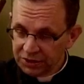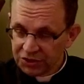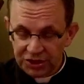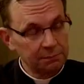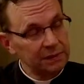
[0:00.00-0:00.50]

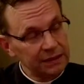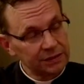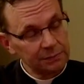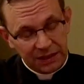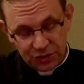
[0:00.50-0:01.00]
crescere
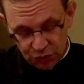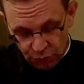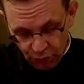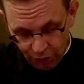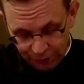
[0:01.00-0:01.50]
means. It means
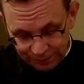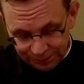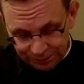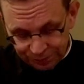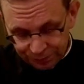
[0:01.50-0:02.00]
to grow,
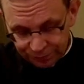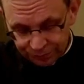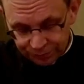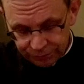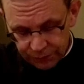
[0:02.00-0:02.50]

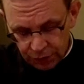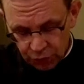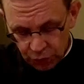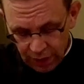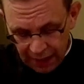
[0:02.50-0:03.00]

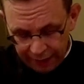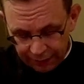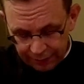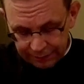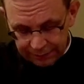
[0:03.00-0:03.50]
to go
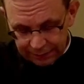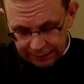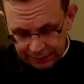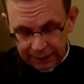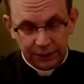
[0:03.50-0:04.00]
higher,
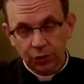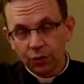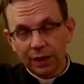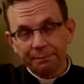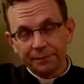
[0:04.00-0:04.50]
kind of
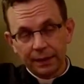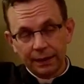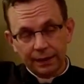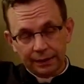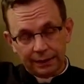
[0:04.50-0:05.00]
go up
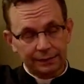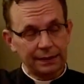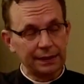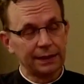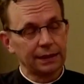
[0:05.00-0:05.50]

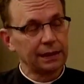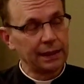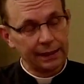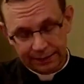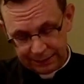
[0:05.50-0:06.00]
like the
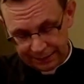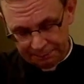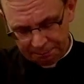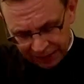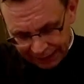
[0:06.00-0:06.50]
inclined
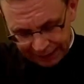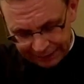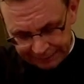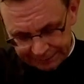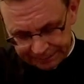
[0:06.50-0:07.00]

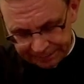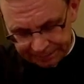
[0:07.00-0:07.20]
plane